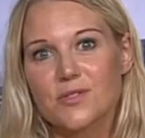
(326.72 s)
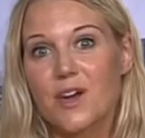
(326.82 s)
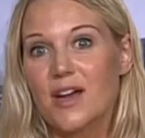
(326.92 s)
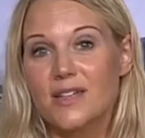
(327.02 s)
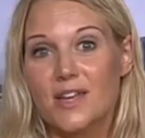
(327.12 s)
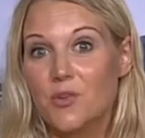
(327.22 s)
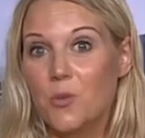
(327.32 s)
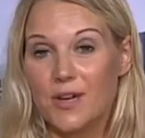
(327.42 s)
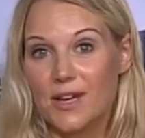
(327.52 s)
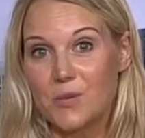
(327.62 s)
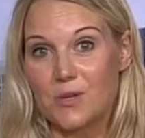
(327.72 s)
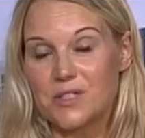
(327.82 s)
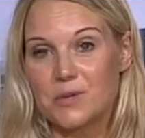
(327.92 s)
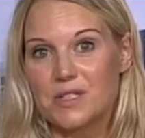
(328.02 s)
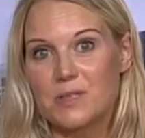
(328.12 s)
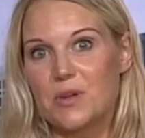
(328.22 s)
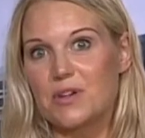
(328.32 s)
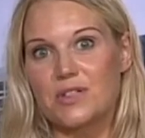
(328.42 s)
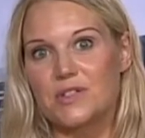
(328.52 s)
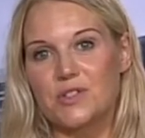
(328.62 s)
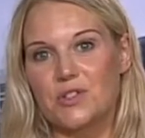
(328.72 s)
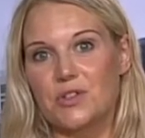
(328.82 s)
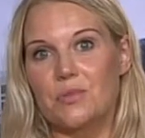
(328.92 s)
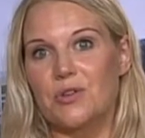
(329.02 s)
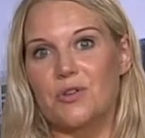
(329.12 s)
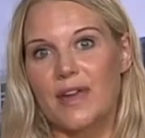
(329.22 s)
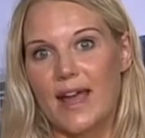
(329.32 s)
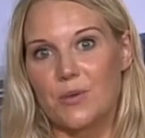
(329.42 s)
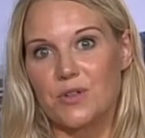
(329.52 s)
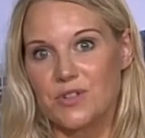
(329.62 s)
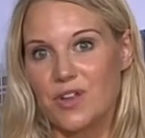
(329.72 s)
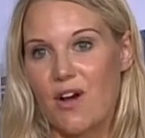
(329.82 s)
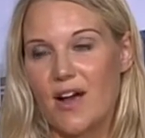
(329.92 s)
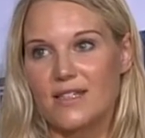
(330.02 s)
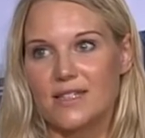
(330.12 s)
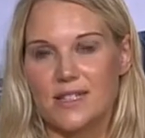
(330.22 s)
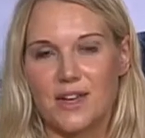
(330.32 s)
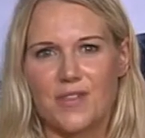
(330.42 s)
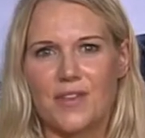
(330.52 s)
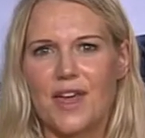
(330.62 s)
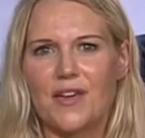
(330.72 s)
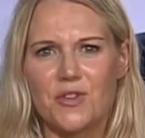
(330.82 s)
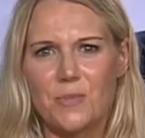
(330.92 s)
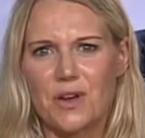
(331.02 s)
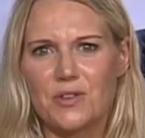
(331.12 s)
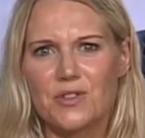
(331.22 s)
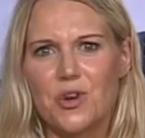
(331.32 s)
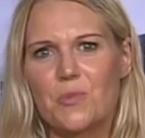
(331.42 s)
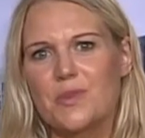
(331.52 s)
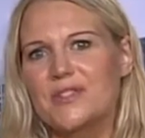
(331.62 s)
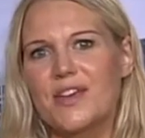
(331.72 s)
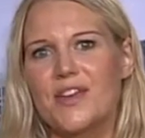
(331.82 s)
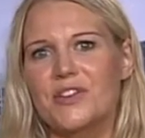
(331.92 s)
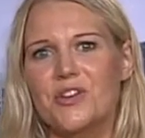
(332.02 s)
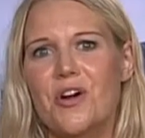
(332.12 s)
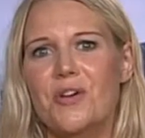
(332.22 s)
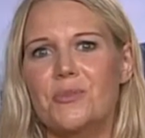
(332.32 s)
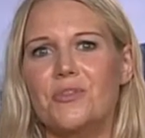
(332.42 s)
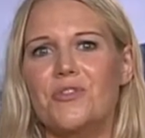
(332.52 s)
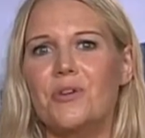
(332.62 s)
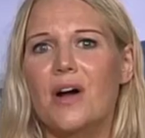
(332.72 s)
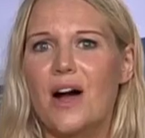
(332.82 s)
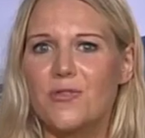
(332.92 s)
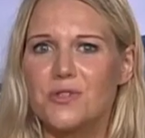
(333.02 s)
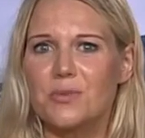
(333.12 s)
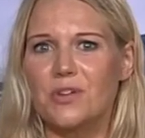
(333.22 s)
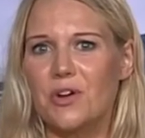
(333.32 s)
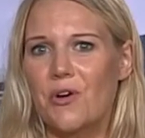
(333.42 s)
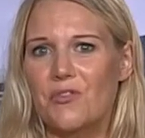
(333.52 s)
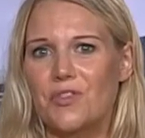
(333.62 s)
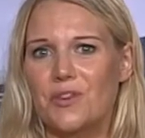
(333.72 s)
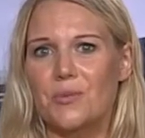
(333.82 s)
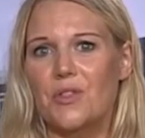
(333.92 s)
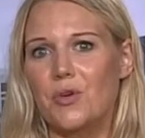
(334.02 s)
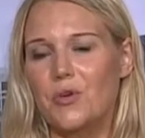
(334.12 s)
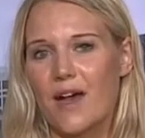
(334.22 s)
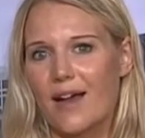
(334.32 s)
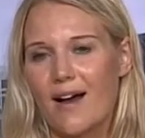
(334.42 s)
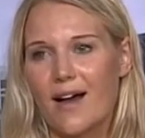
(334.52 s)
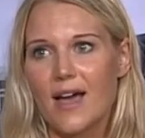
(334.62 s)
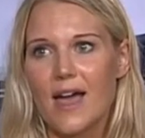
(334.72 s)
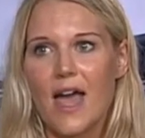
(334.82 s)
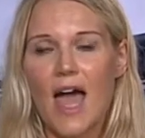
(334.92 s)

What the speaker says: Look, I never want anyone to experience the turmoil and anguish that I did, and I think every parent's hope is that their child will feel comfortable and confident with who they are.